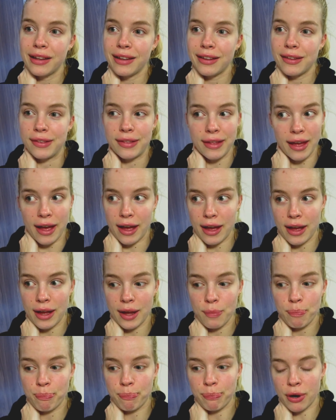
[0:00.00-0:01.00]

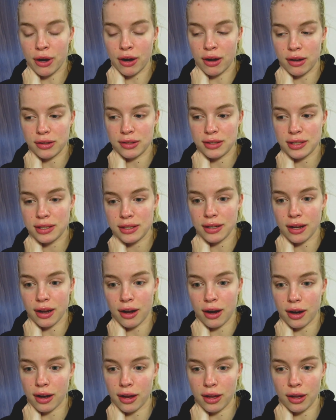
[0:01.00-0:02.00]
there, but
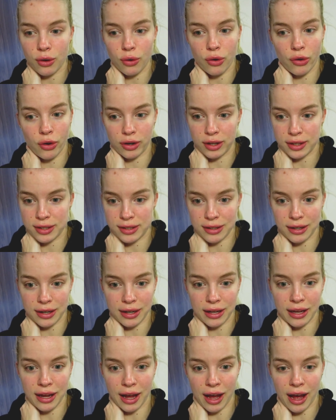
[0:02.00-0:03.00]
I
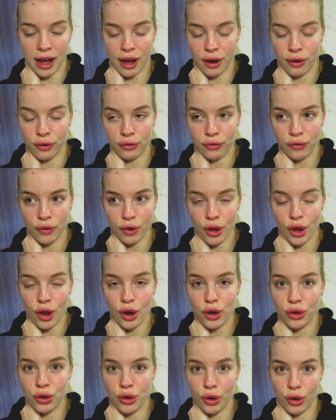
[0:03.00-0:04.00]
honestly have
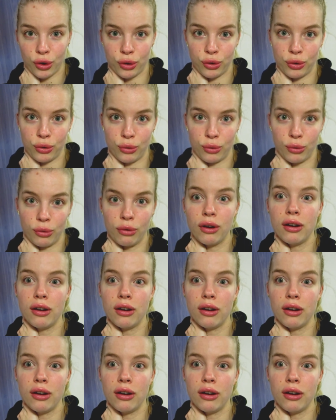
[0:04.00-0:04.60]
no